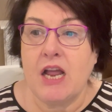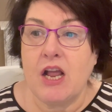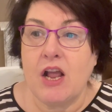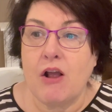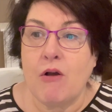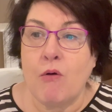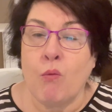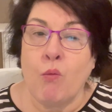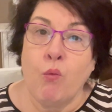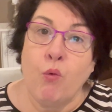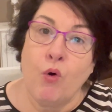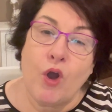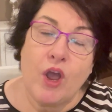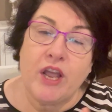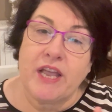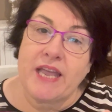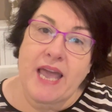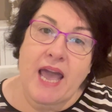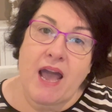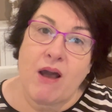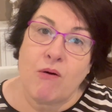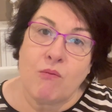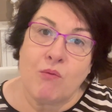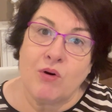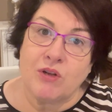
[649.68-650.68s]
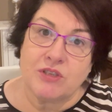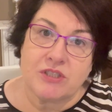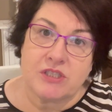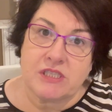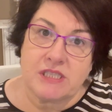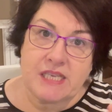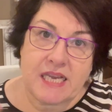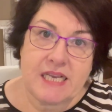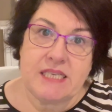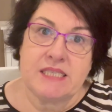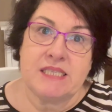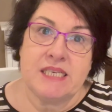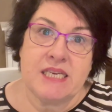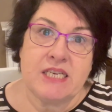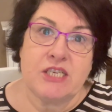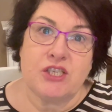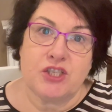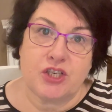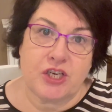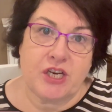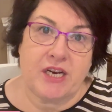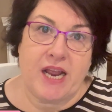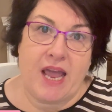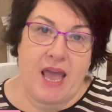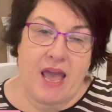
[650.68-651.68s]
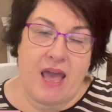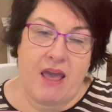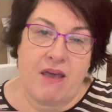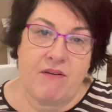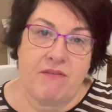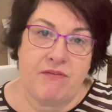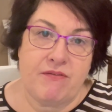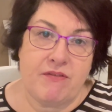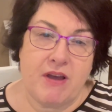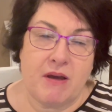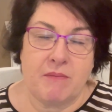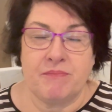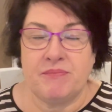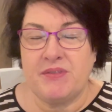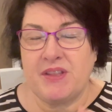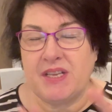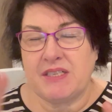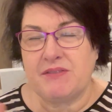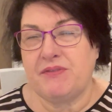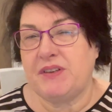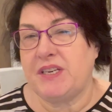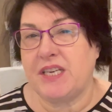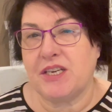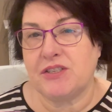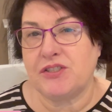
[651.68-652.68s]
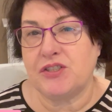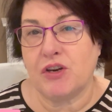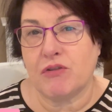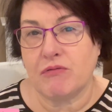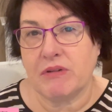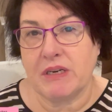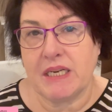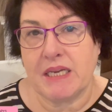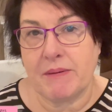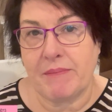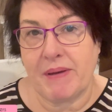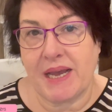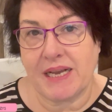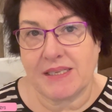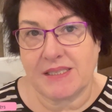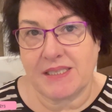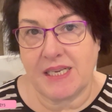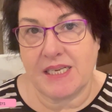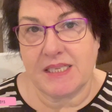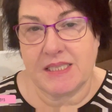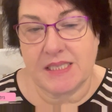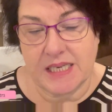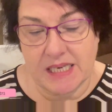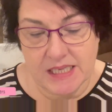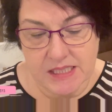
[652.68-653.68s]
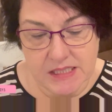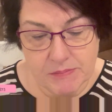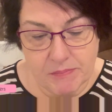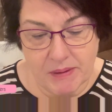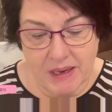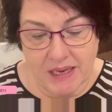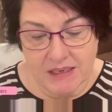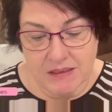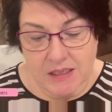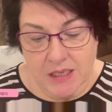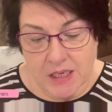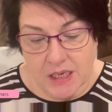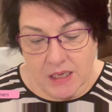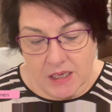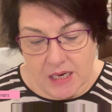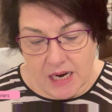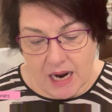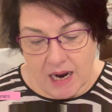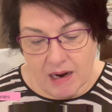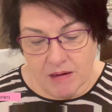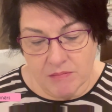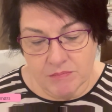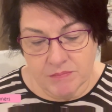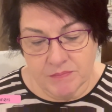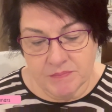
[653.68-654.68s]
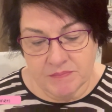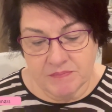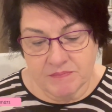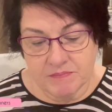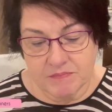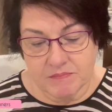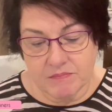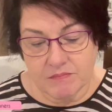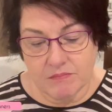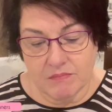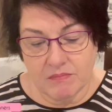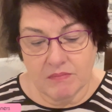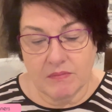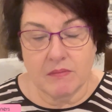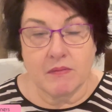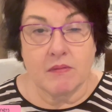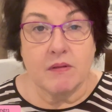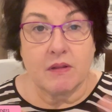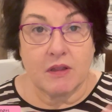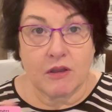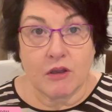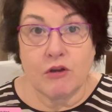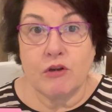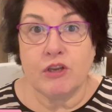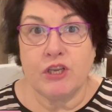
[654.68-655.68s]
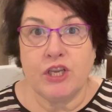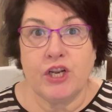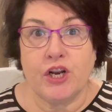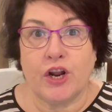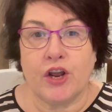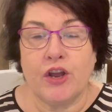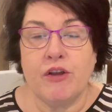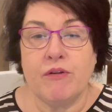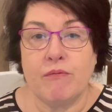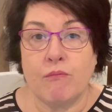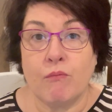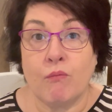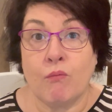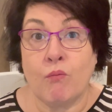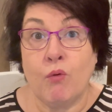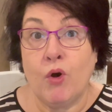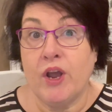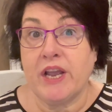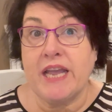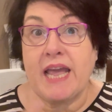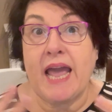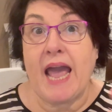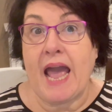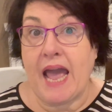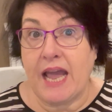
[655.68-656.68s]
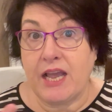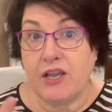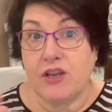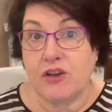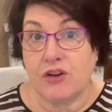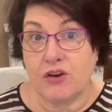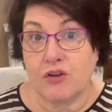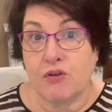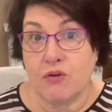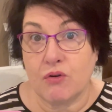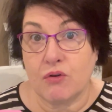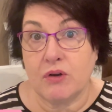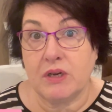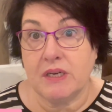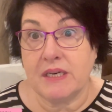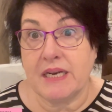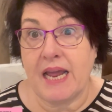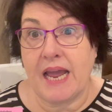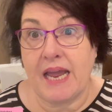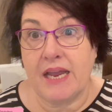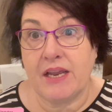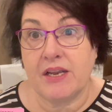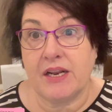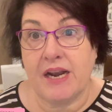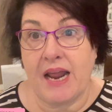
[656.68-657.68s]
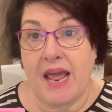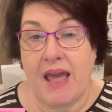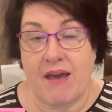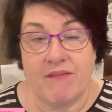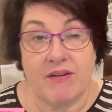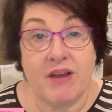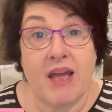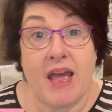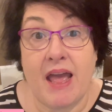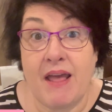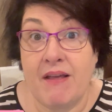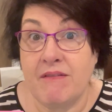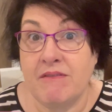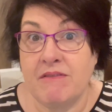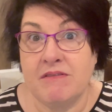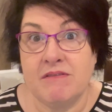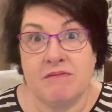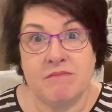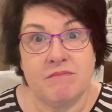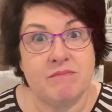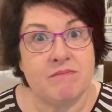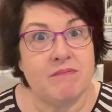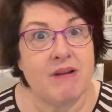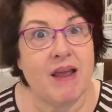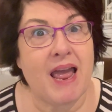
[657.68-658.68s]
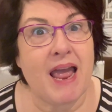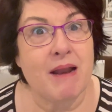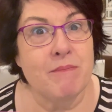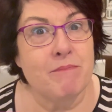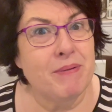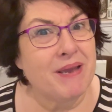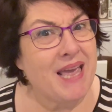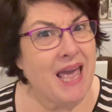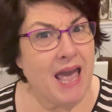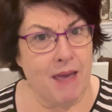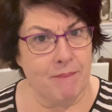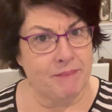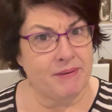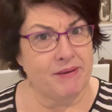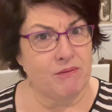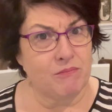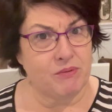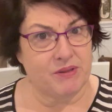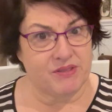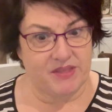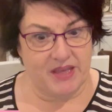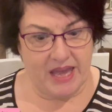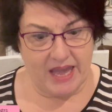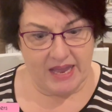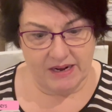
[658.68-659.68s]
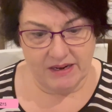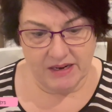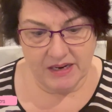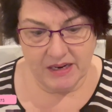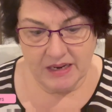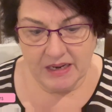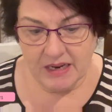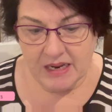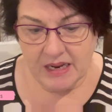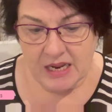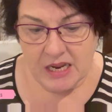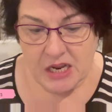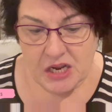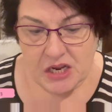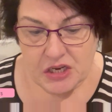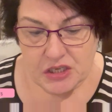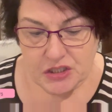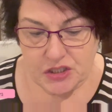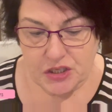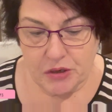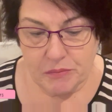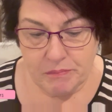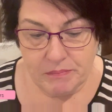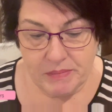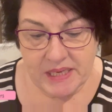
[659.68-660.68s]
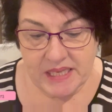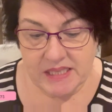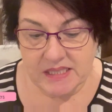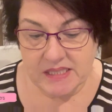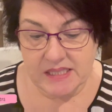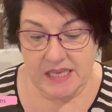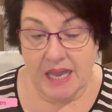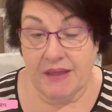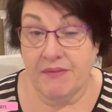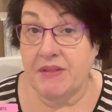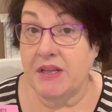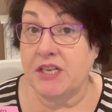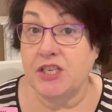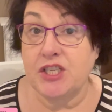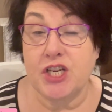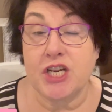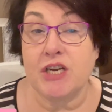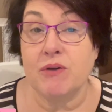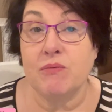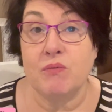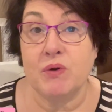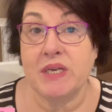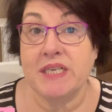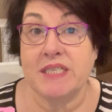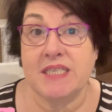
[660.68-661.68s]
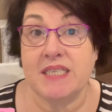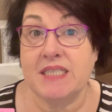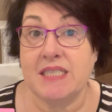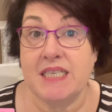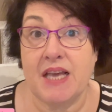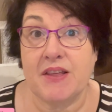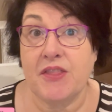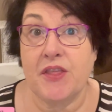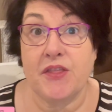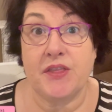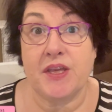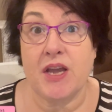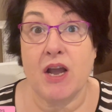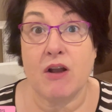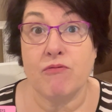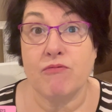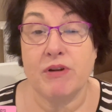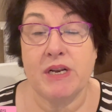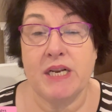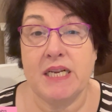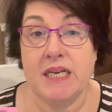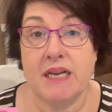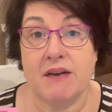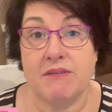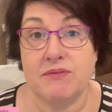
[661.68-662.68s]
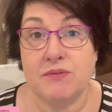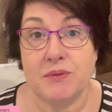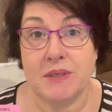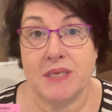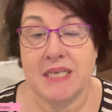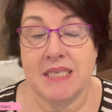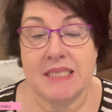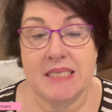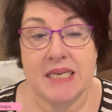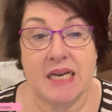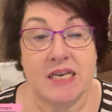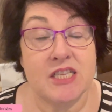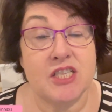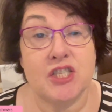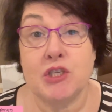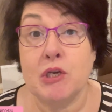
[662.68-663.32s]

Work out what seasonings you're going to have. This video is not really about seasonings, but, you know, work out how you're going to cook it and how you're going to have it and be happy with that. So mince and then chicken wings is the other thing I really loved when I started.